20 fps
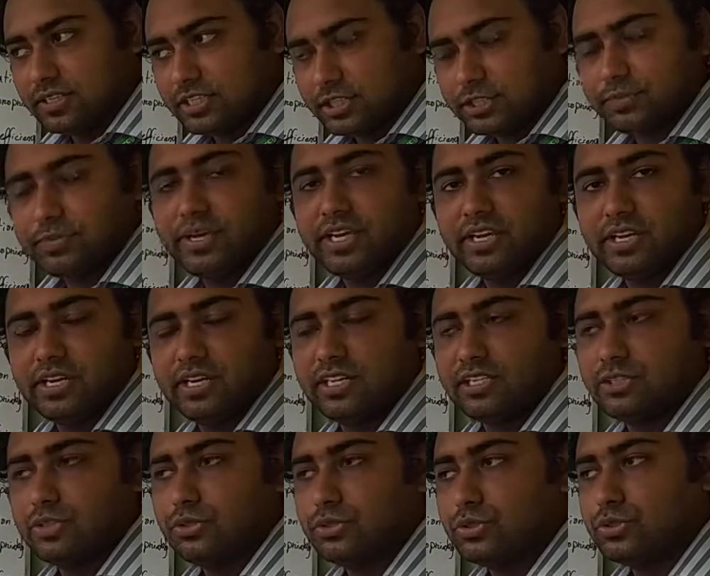
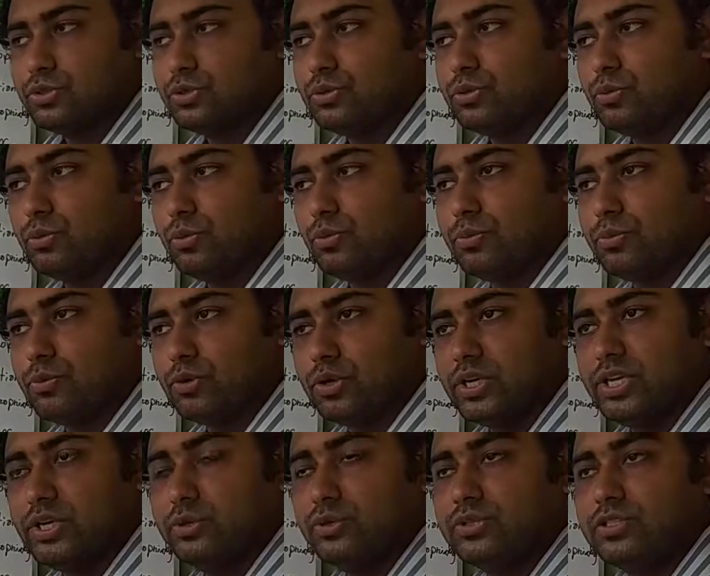speakers who should
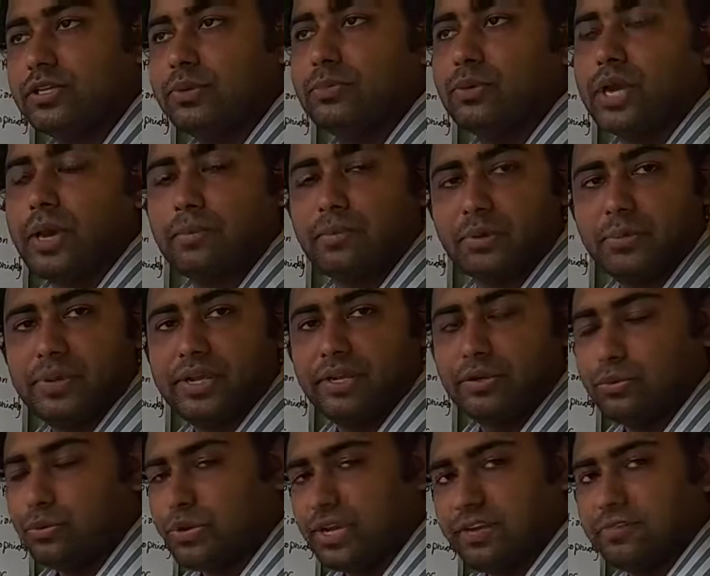use the
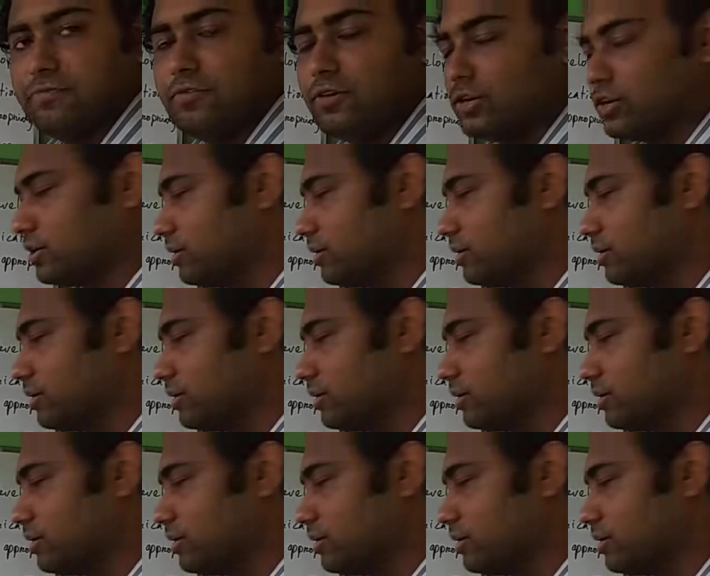appropriate way for